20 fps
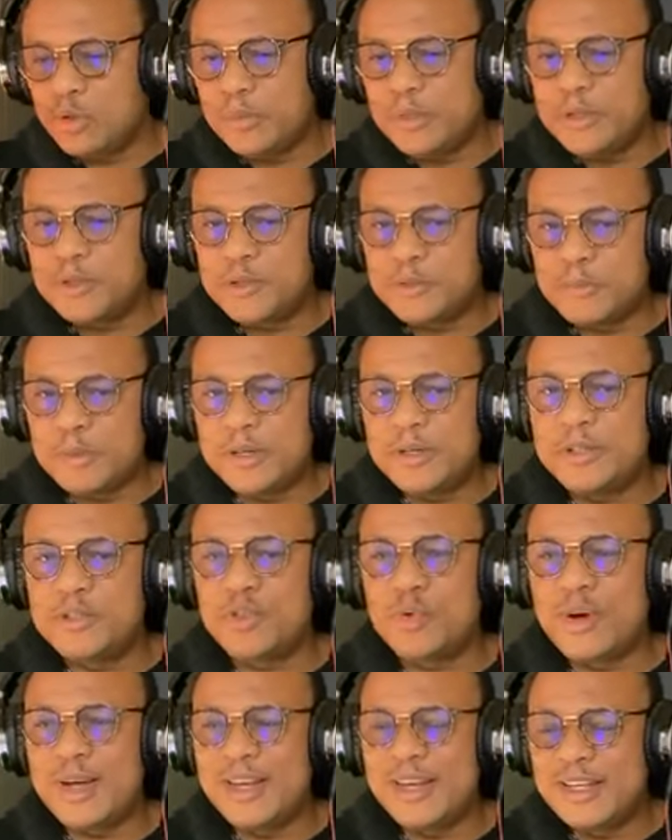To be
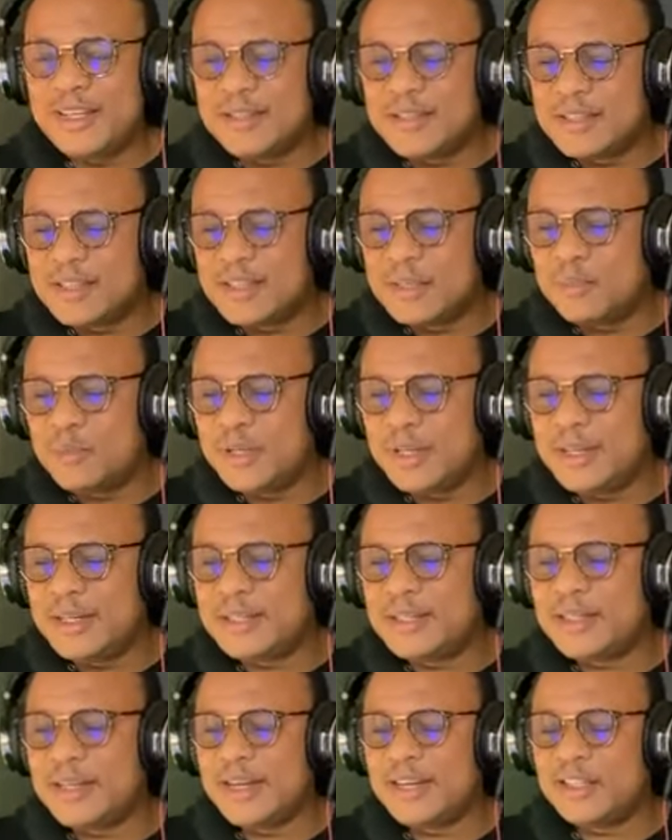spiritually
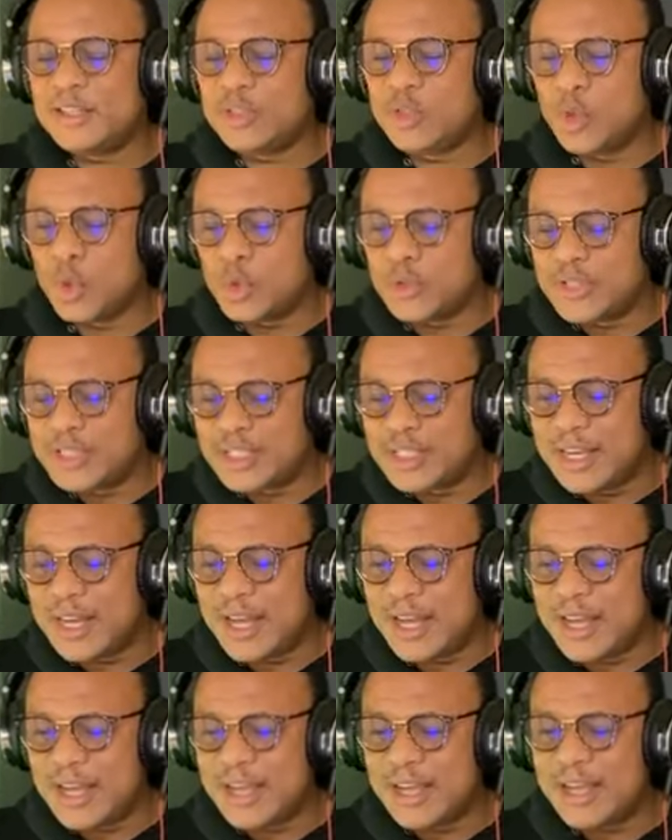stimulated to
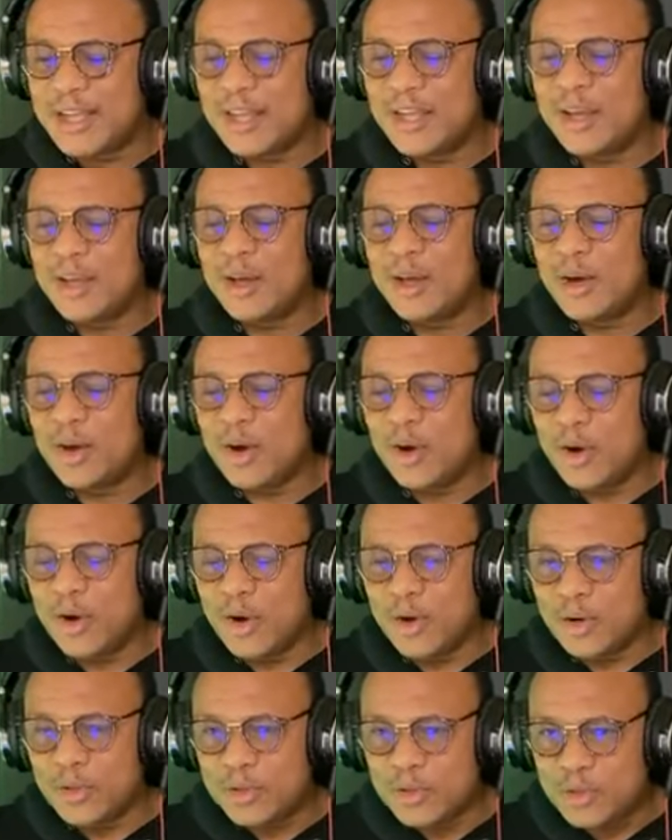say
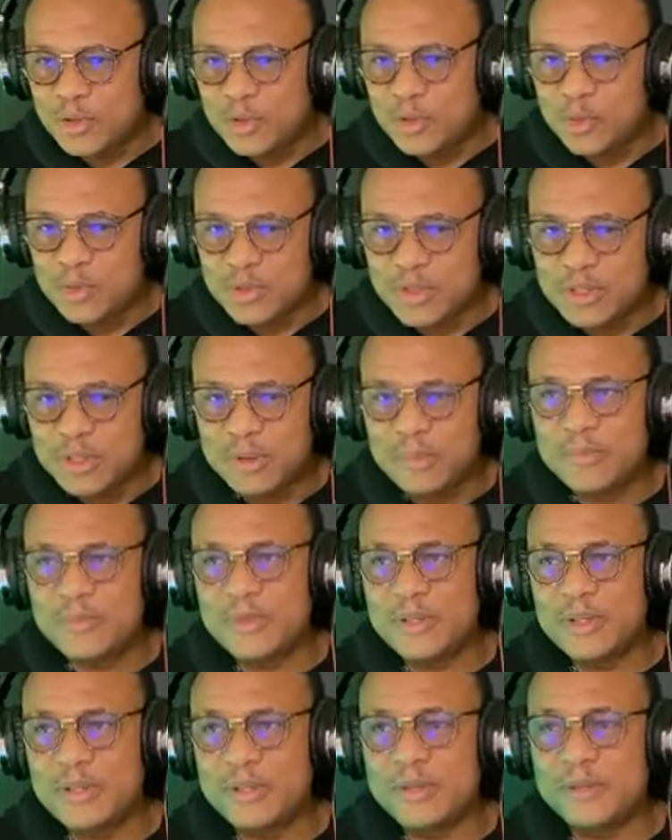or do
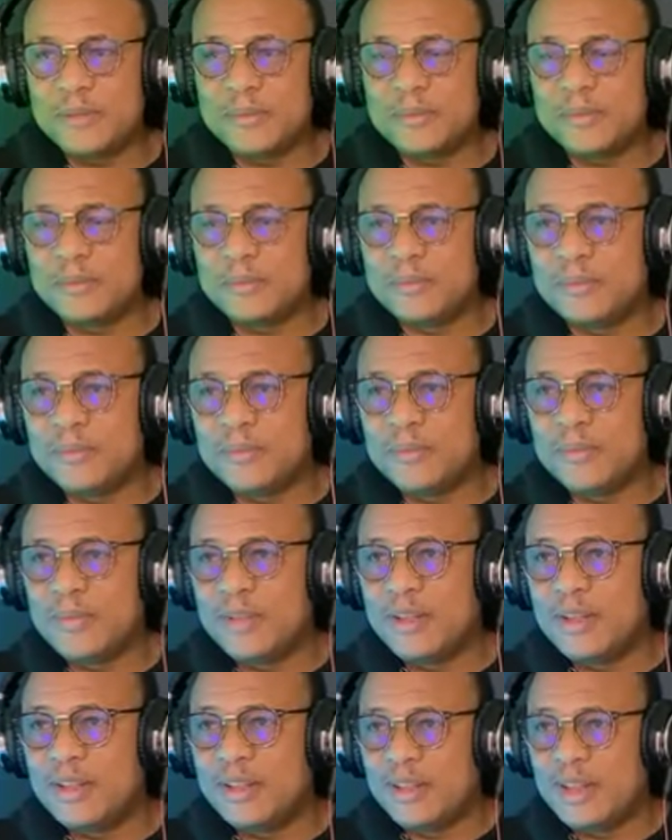something.
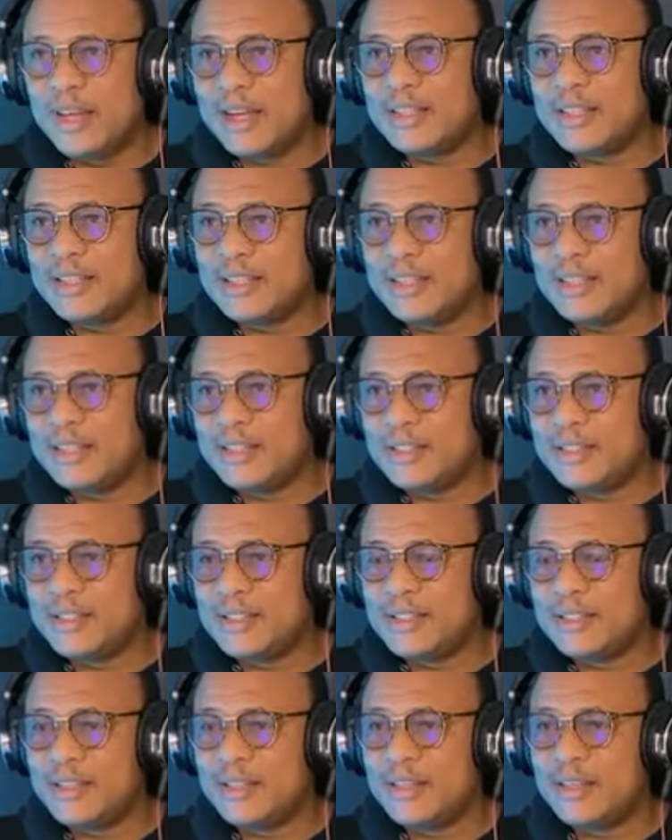That
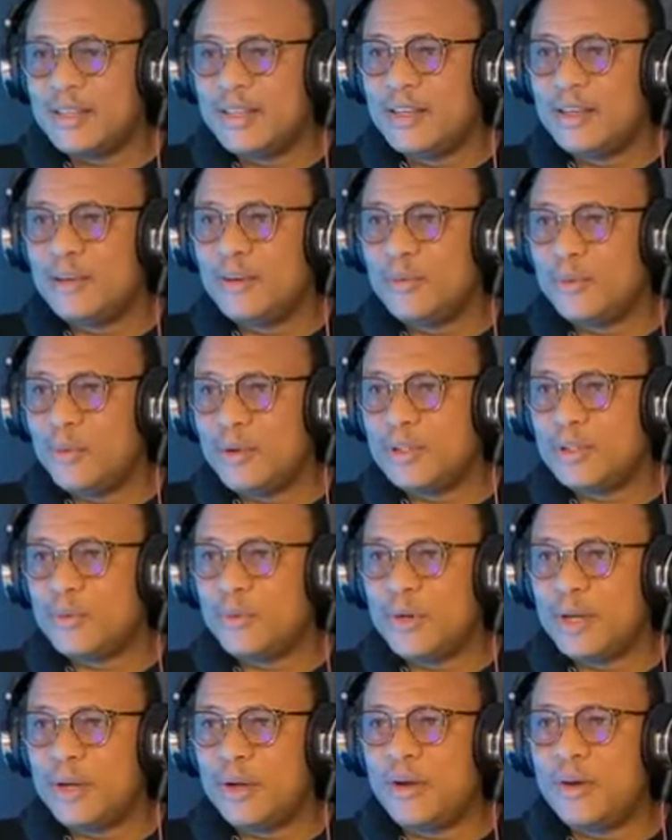is
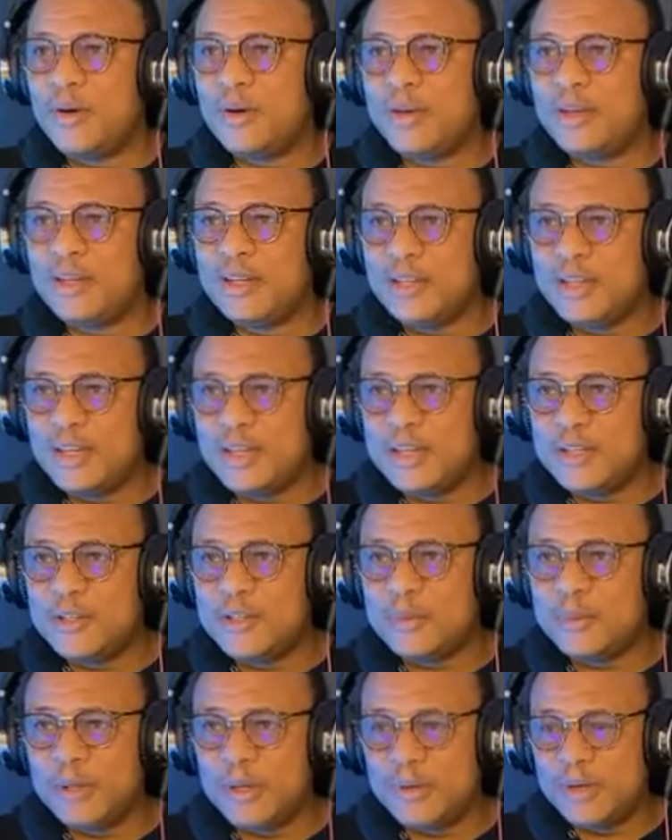what we call
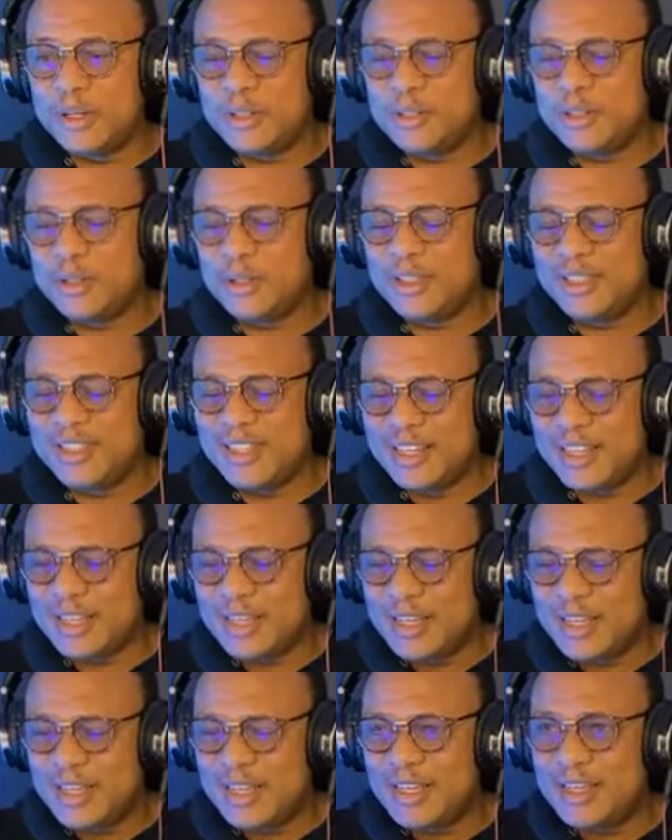inspiration,
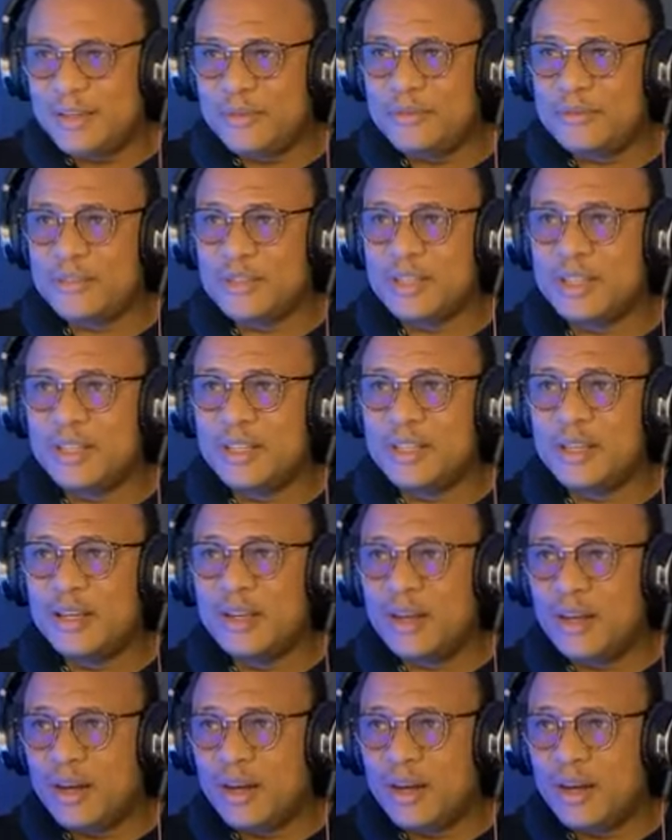the gift